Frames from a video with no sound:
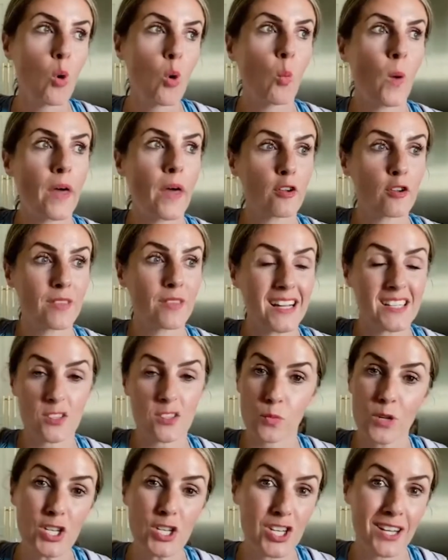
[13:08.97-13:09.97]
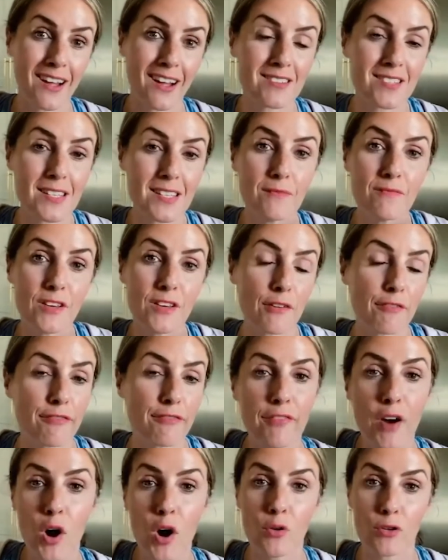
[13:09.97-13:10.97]
whether that's reaching out to them via
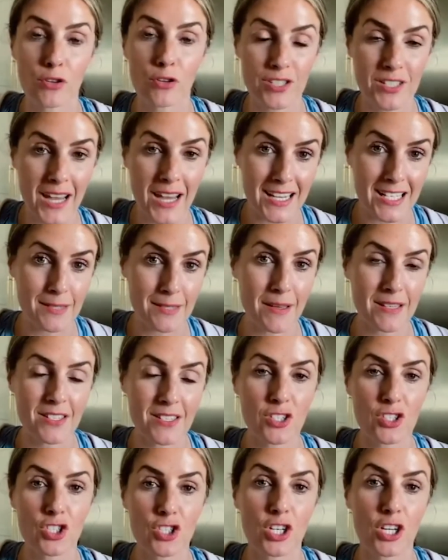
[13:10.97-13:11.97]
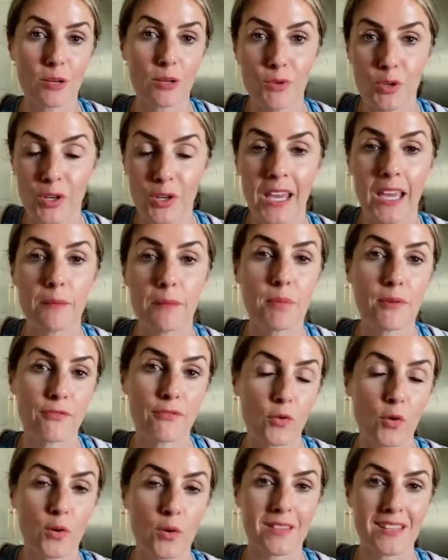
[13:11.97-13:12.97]
phone or text message to communicate
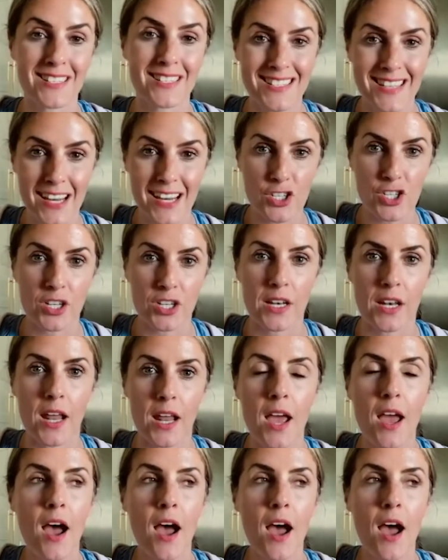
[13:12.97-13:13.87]
before the session,